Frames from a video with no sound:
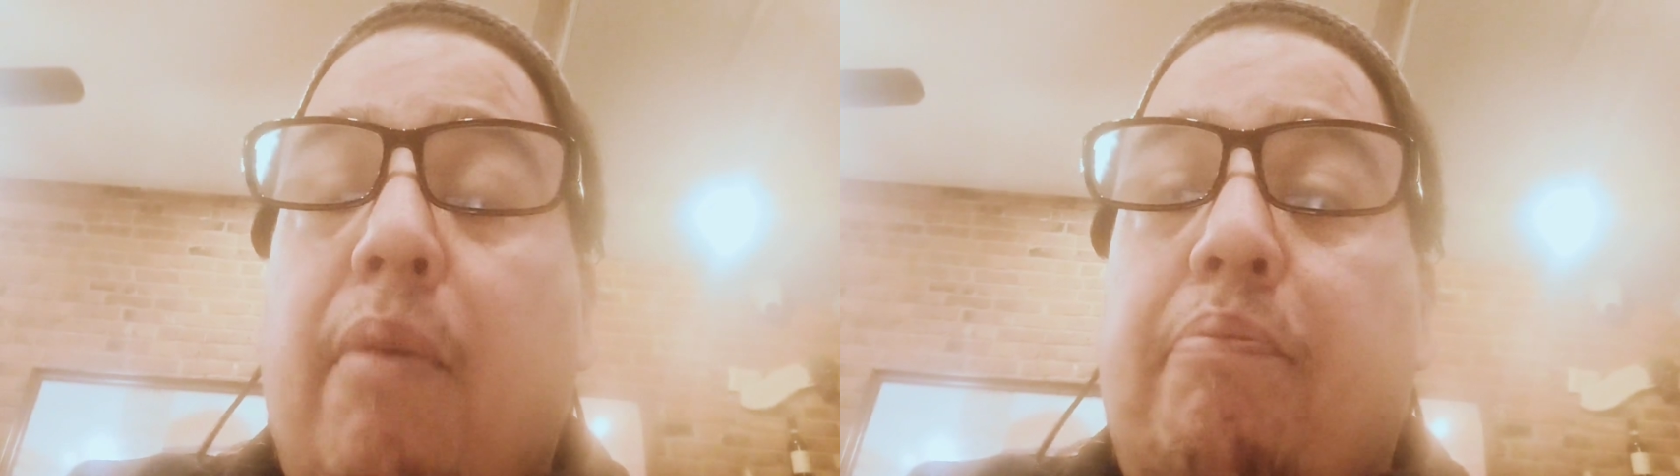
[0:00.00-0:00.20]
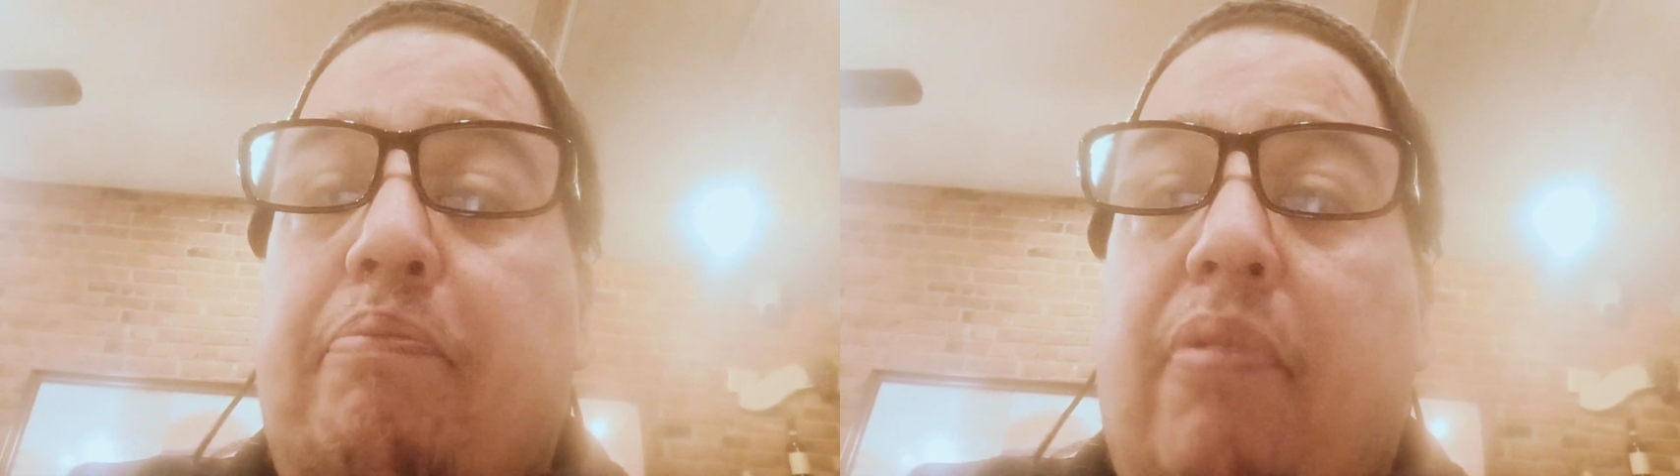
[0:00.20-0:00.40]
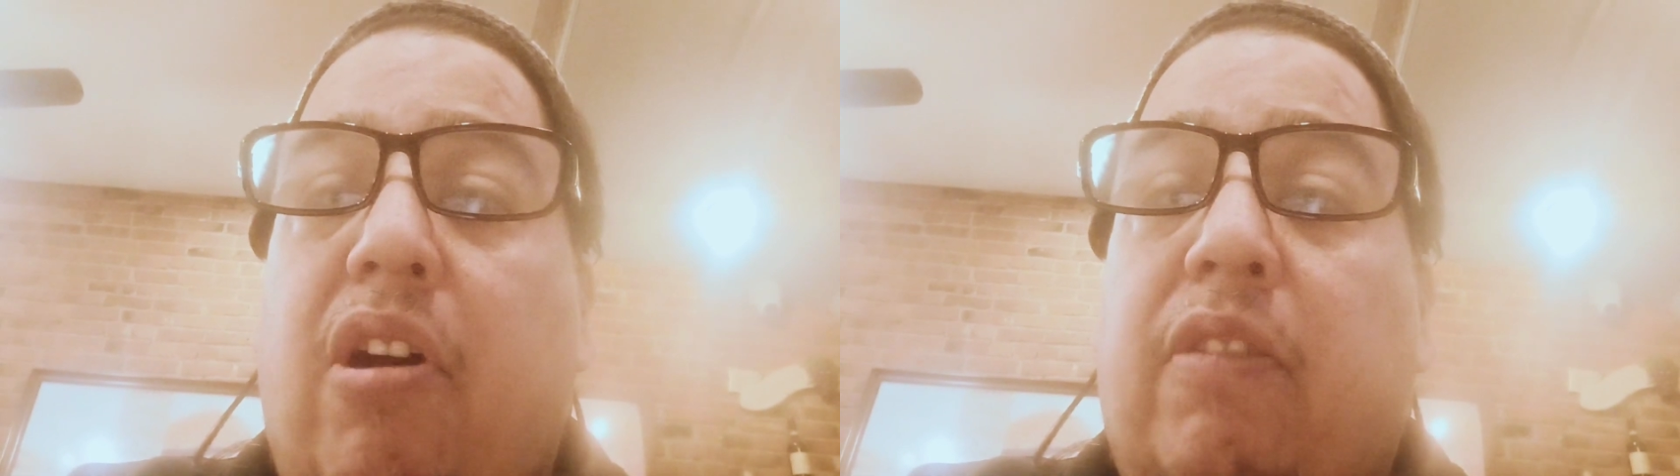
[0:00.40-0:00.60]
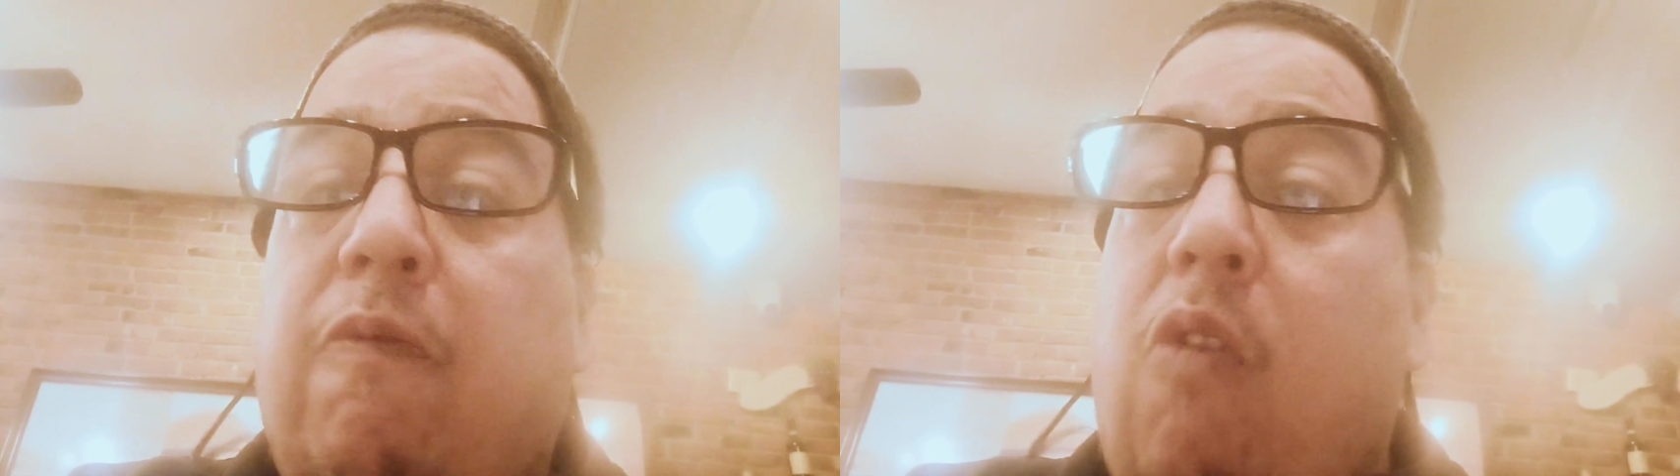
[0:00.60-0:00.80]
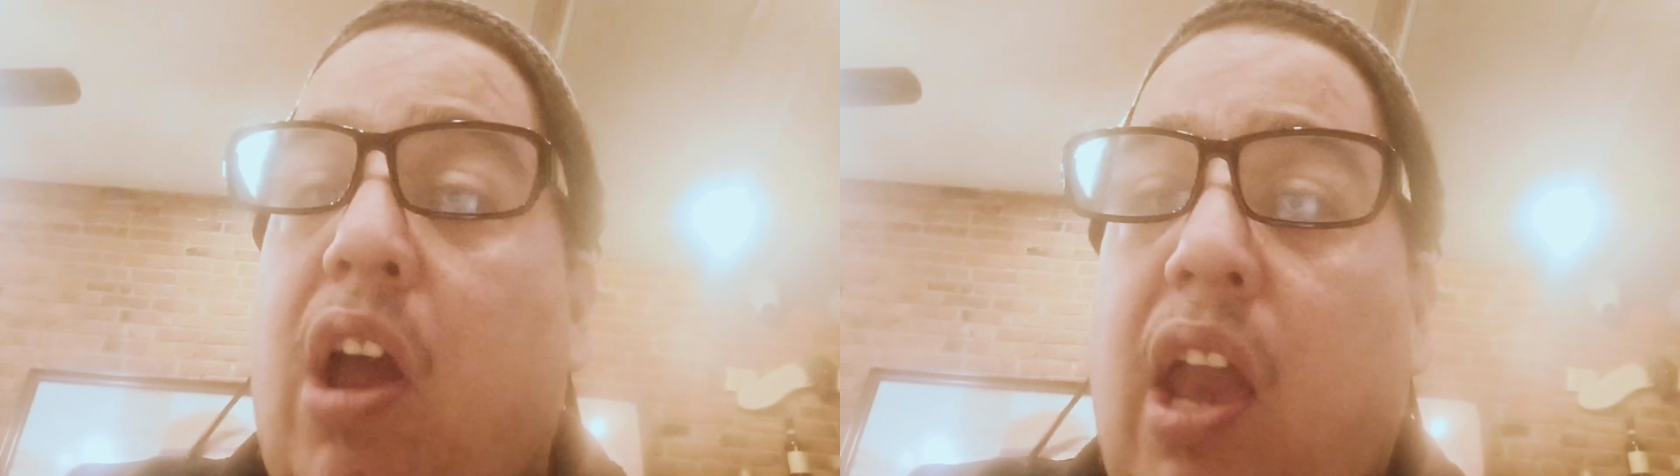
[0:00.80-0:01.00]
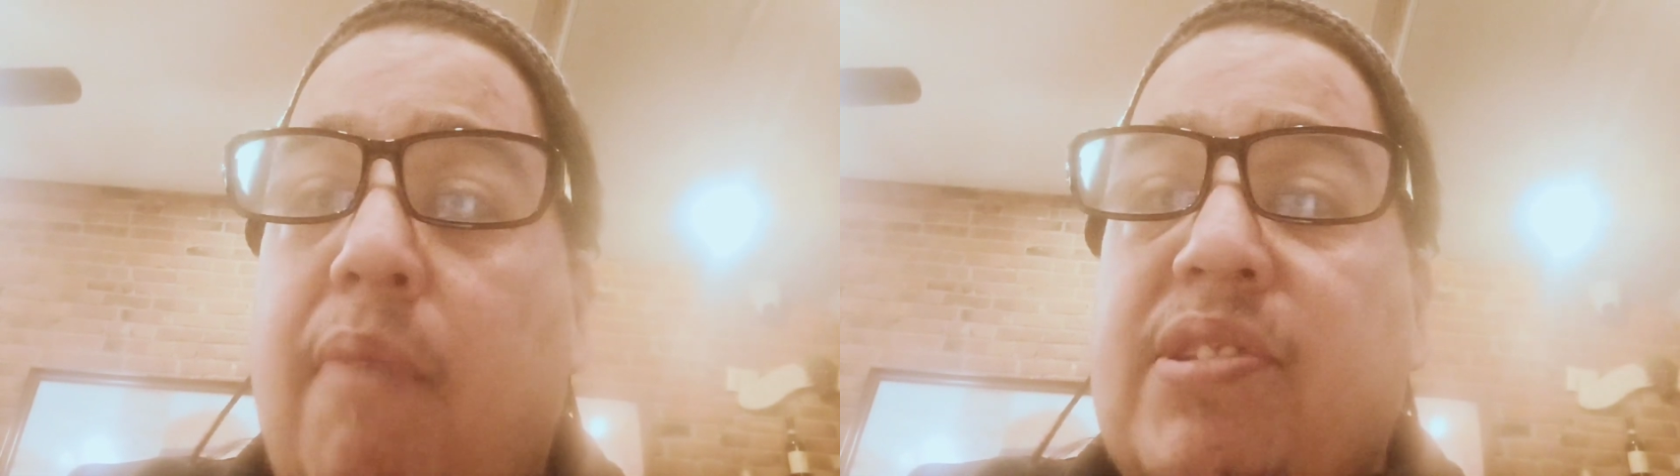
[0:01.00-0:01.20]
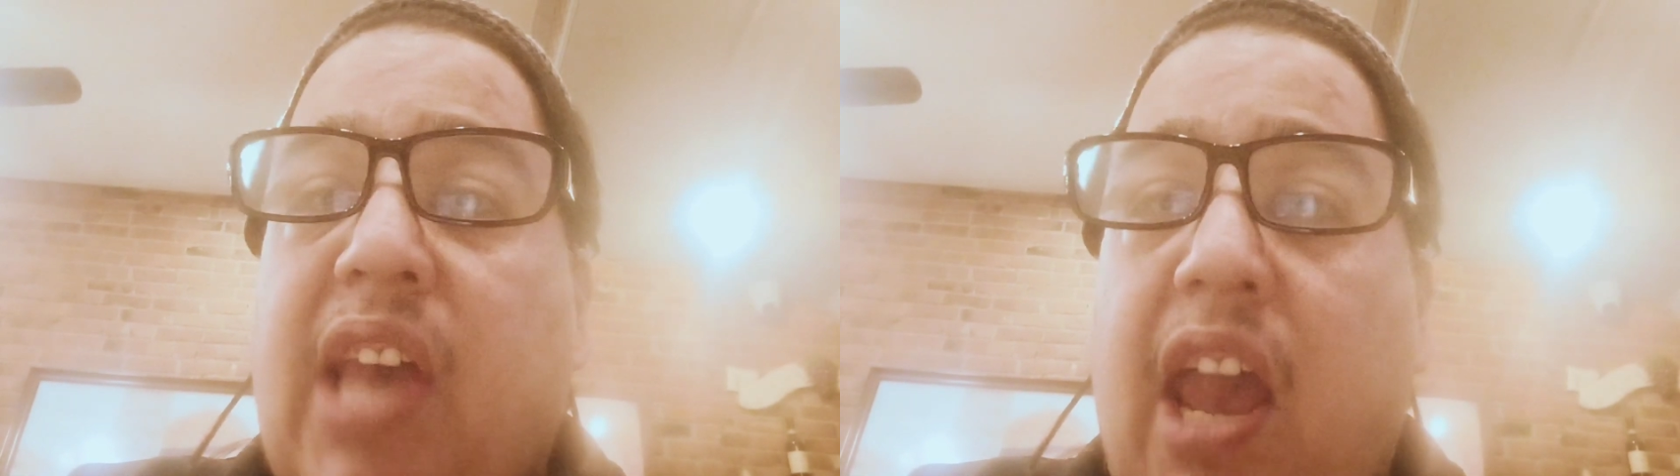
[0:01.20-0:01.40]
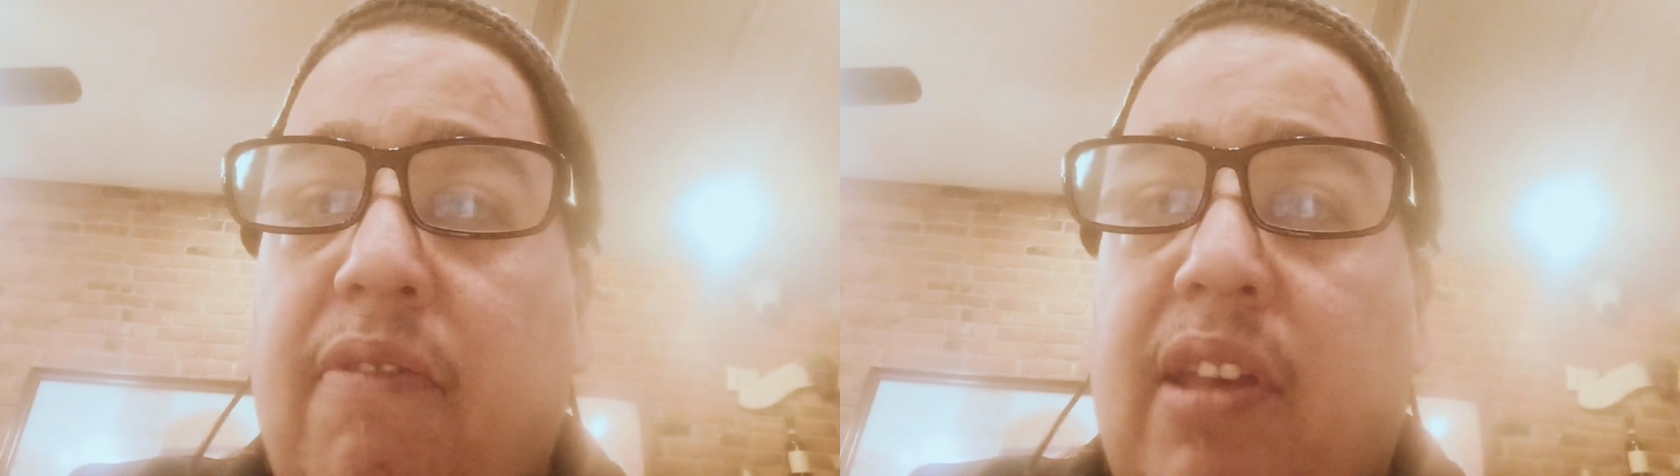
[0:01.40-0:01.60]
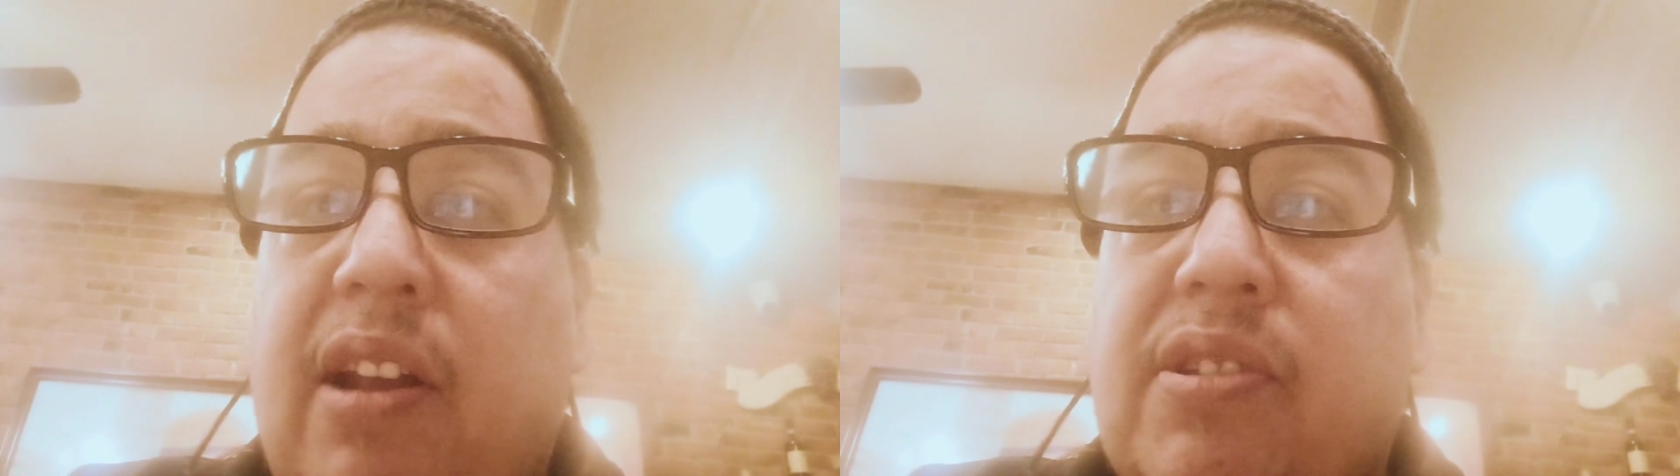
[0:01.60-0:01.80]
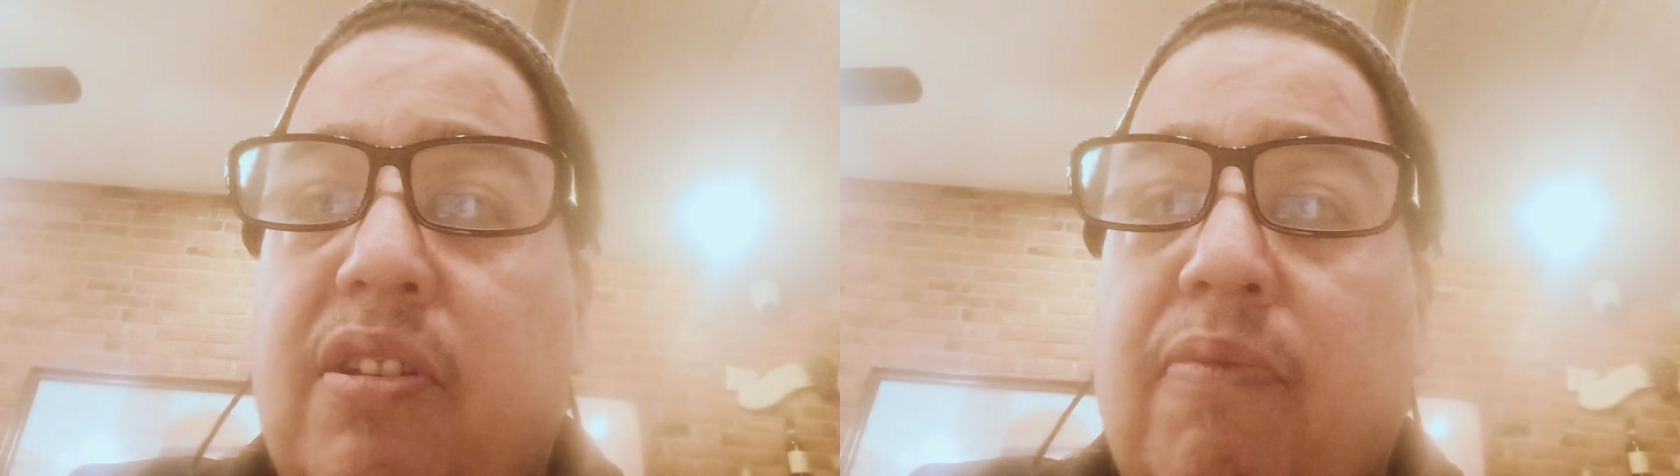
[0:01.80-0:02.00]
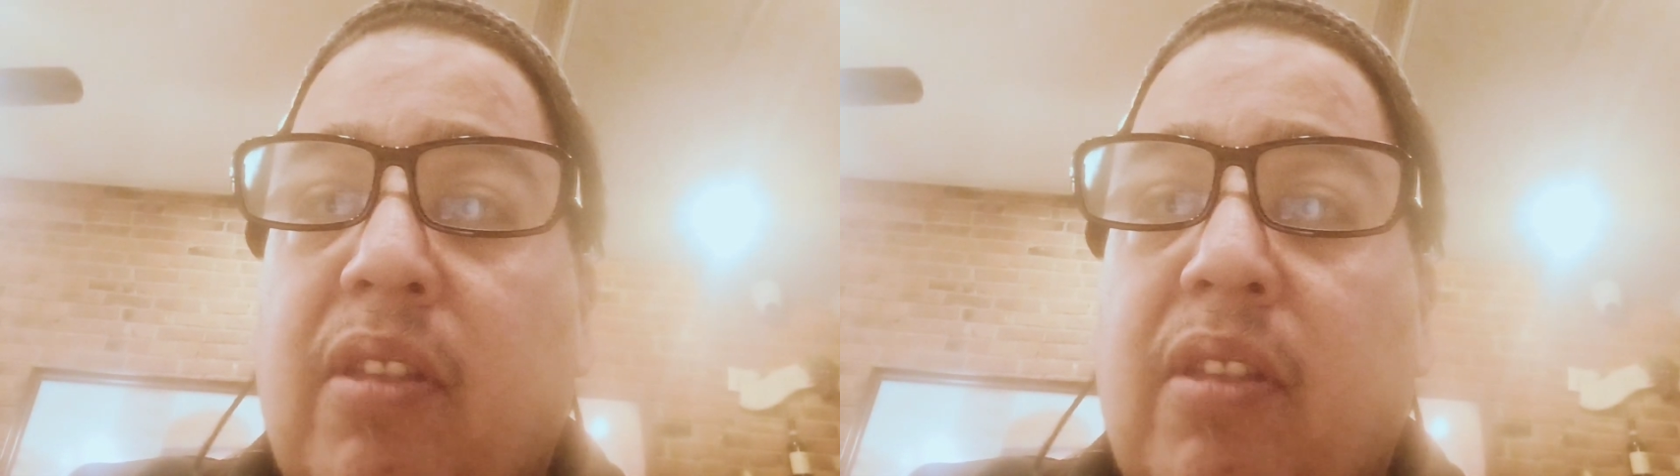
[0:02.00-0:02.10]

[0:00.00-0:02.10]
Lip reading: But for him, it's evidence.